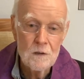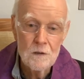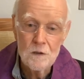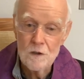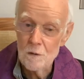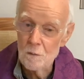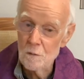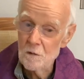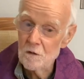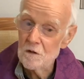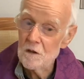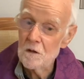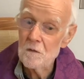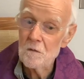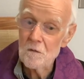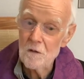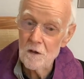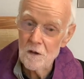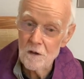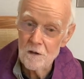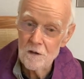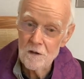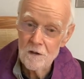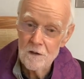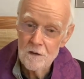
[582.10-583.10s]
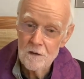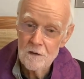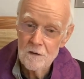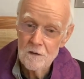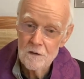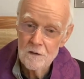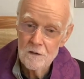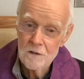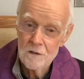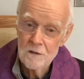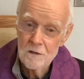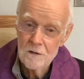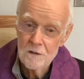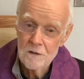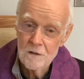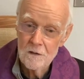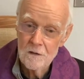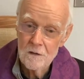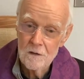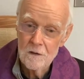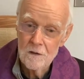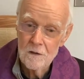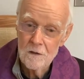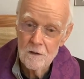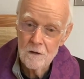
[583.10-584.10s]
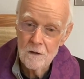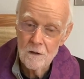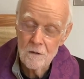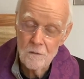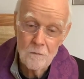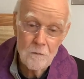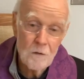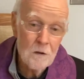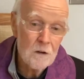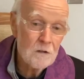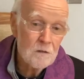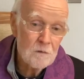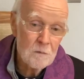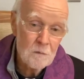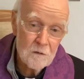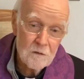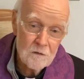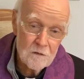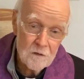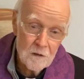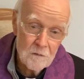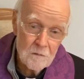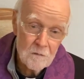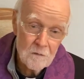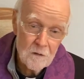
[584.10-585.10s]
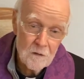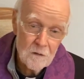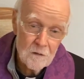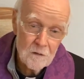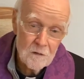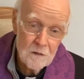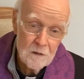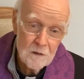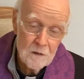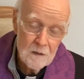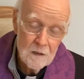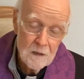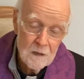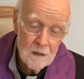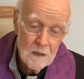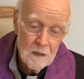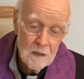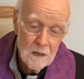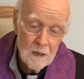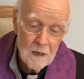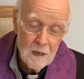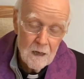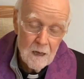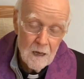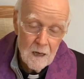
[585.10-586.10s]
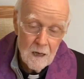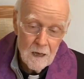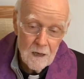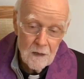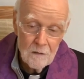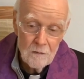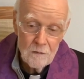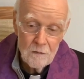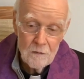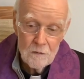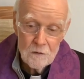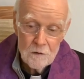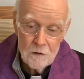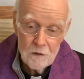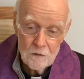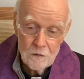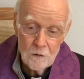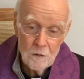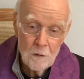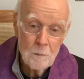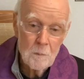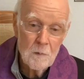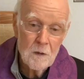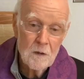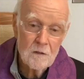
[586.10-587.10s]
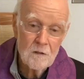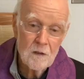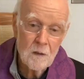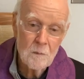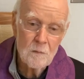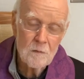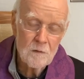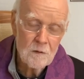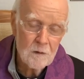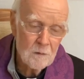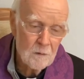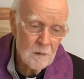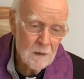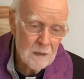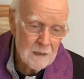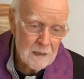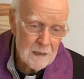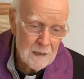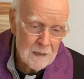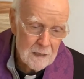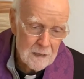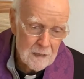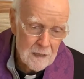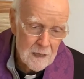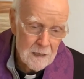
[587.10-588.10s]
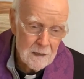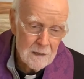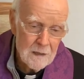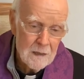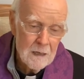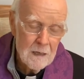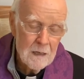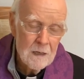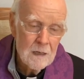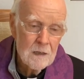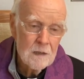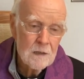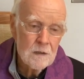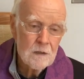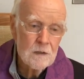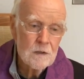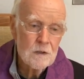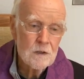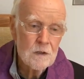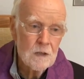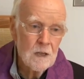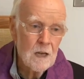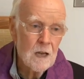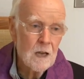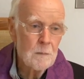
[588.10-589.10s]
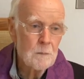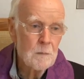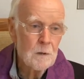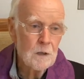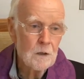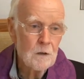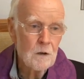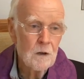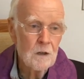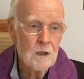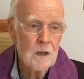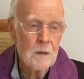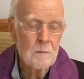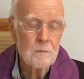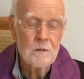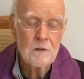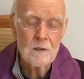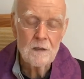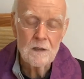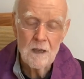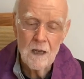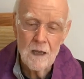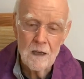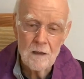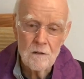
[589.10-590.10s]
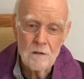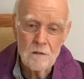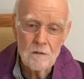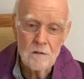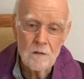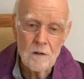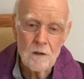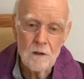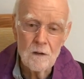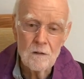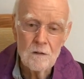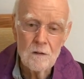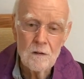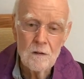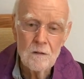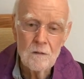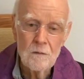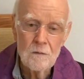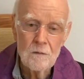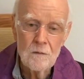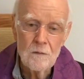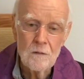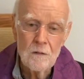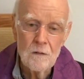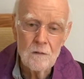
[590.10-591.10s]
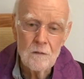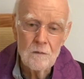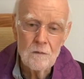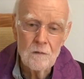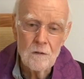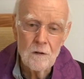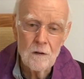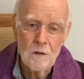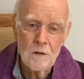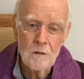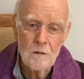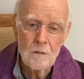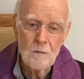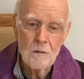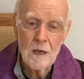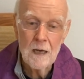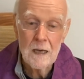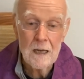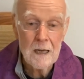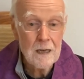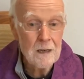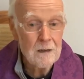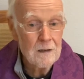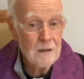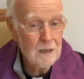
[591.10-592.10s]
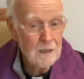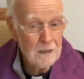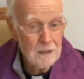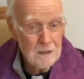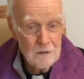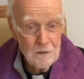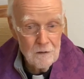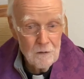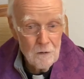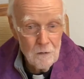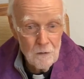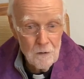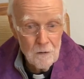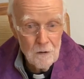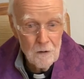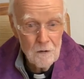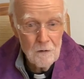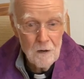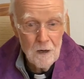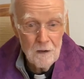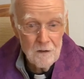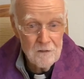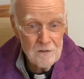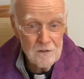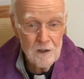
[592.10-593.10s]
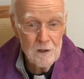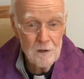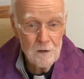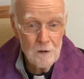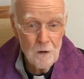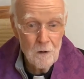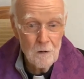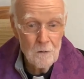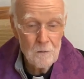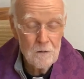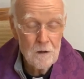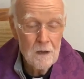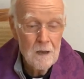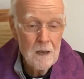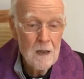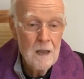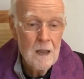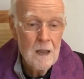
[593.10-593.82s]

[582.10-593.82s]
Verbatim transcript: She was different her voice was different. And she told me subsequently that she had been going up to Gainesville for, again, I didn't know her and still don't,